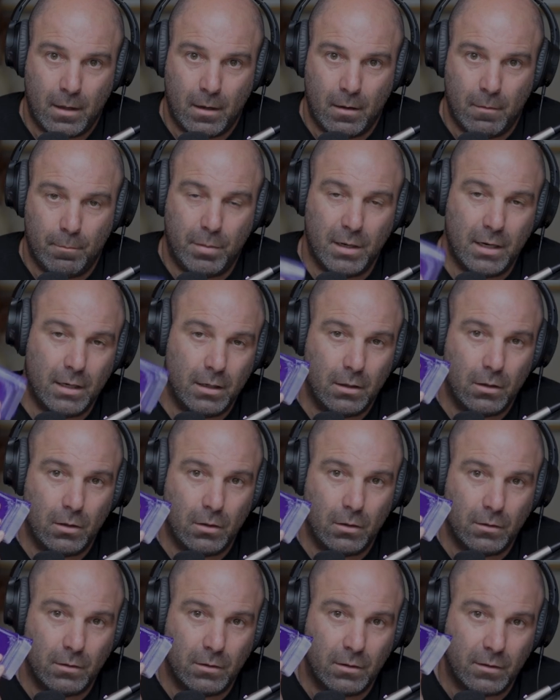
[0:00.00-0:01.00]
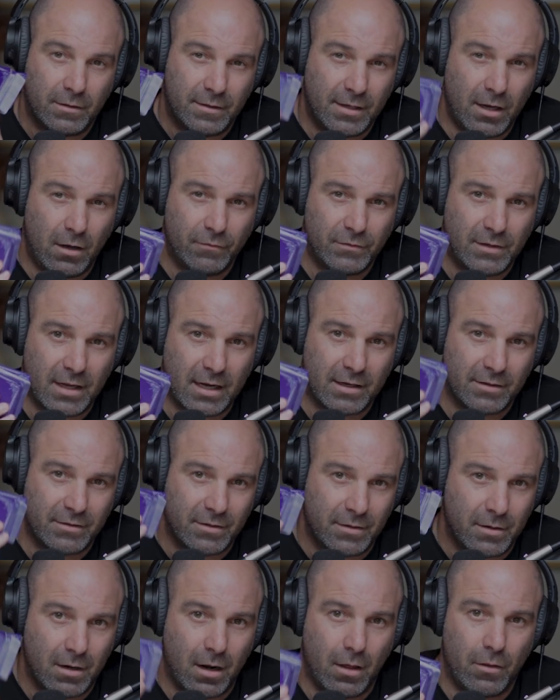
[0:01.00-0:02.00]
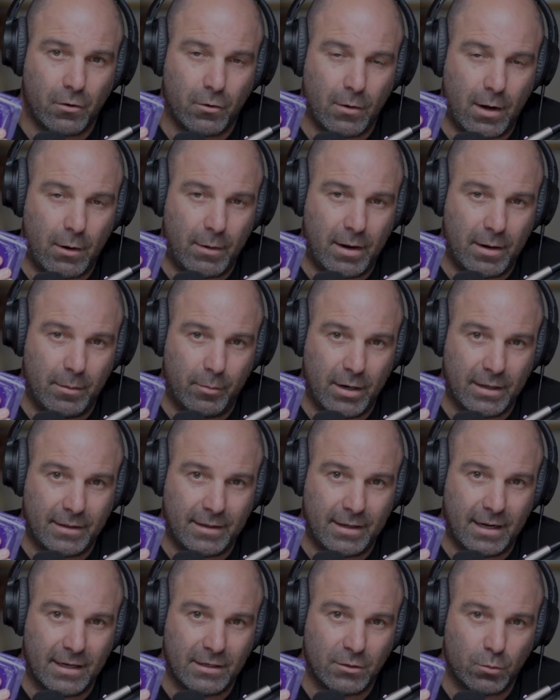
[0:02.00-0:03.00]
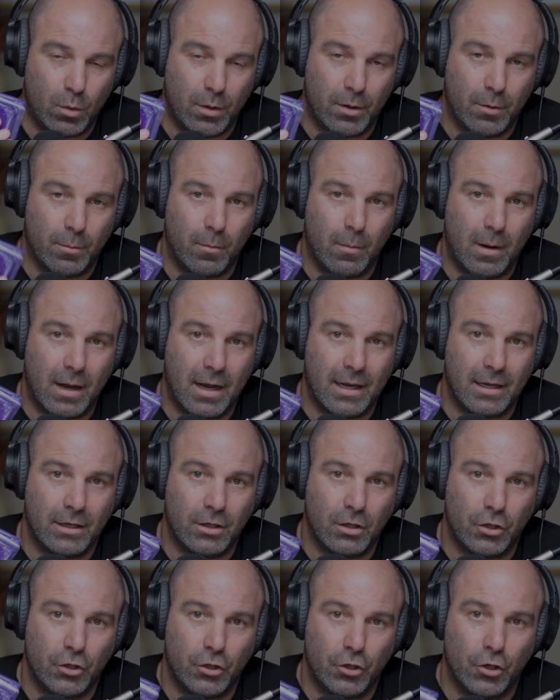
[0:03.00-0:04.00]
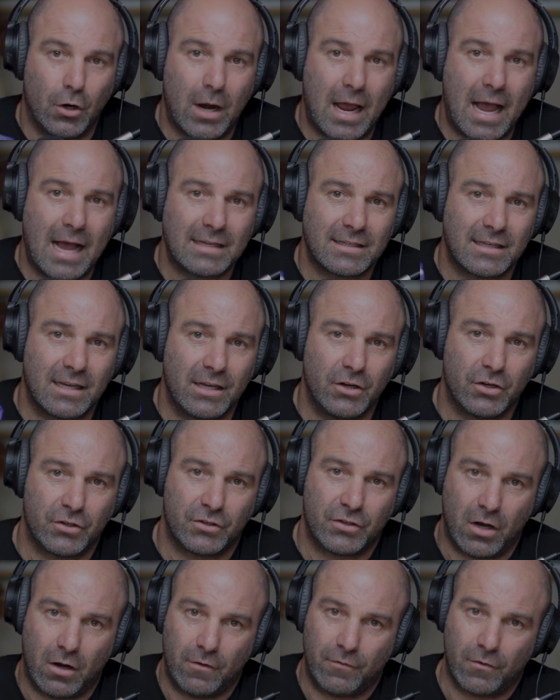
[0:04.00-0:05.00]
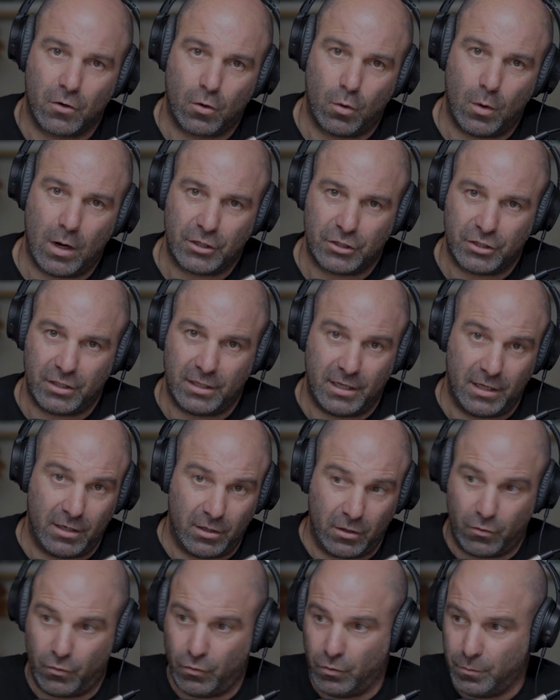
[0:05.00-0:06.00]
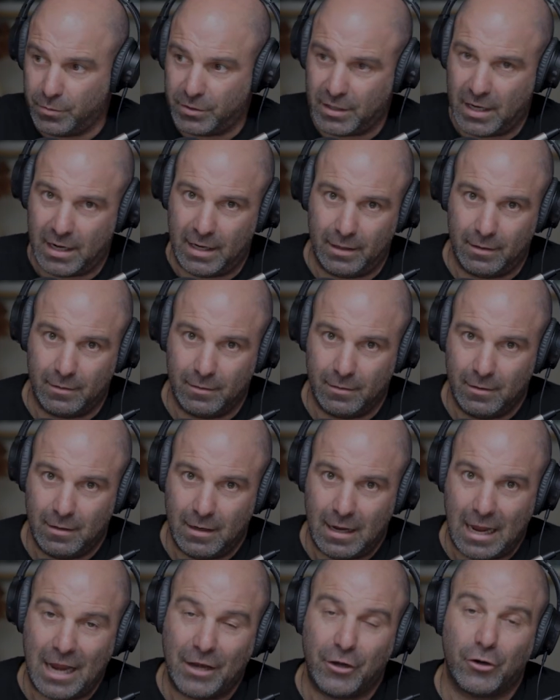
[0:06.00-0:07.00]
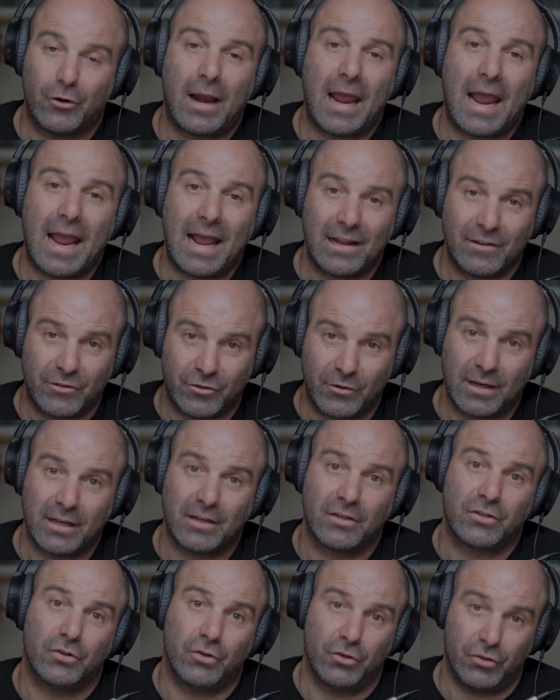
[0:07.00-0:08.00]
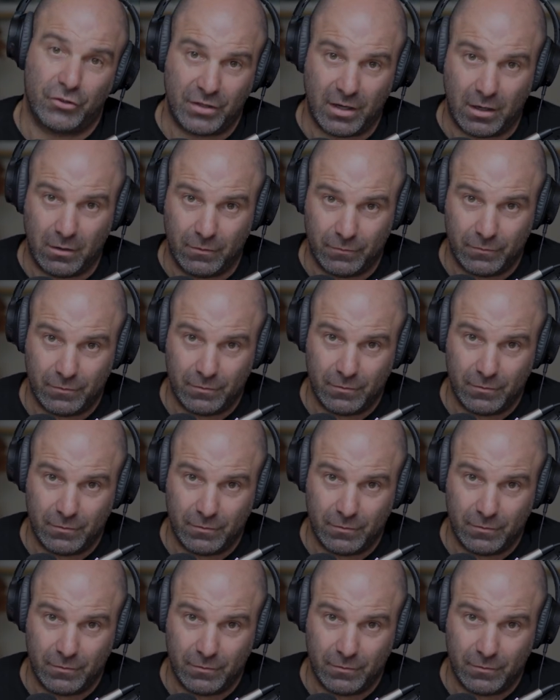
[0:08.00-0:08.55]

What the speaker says: But the Self deck is another great way to break the ice, whereby you're asking yourself a question in a group setting and you're answering it to yourself.